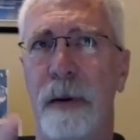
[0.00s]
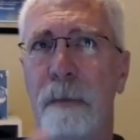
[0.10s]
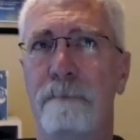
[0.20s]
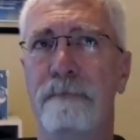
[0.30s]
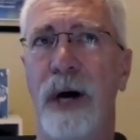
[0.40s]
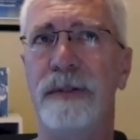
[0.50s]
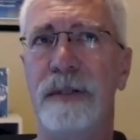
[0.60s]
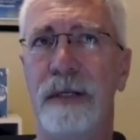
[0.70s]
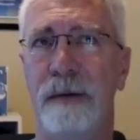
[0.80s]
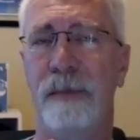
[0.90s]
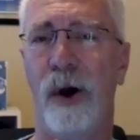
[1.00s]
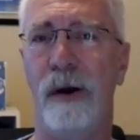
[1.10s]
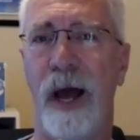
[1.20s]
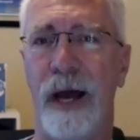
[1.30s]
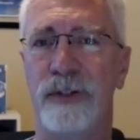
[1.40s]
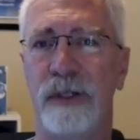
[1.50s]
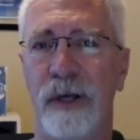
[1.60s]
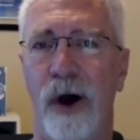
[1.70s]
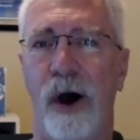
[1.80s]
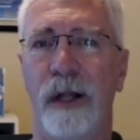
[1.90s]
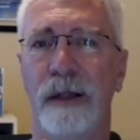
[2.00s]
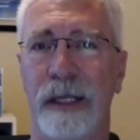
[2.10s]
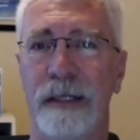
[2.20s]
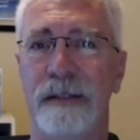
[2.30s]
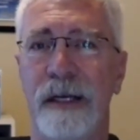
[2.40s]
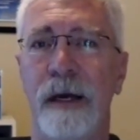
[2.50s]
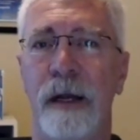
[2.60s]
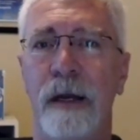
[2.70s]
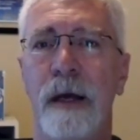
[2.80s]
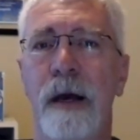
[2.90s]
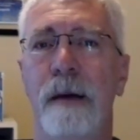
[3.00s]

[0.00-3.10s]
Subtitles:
but most of them are actually on LinkedIn